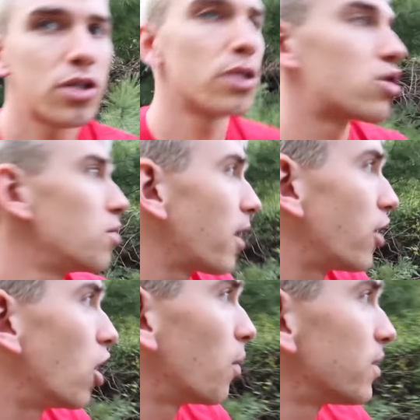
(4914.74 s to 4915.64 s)
to assume that
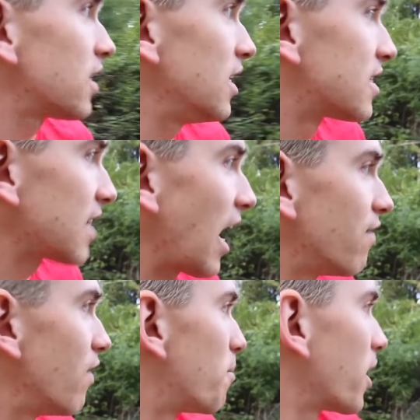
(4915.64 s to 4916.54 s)
no one's inside
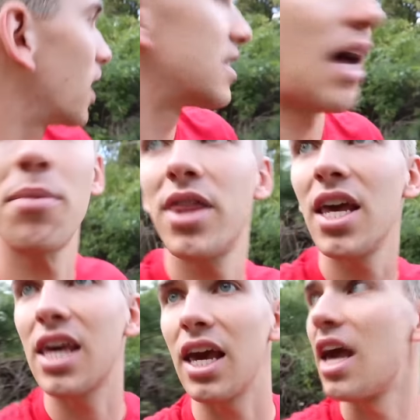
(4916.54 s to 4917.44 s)
of it because I'm
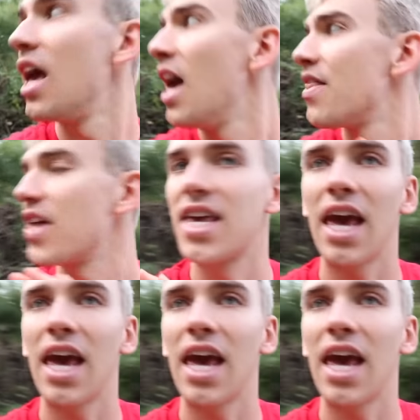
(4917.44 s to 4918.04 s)
thinking the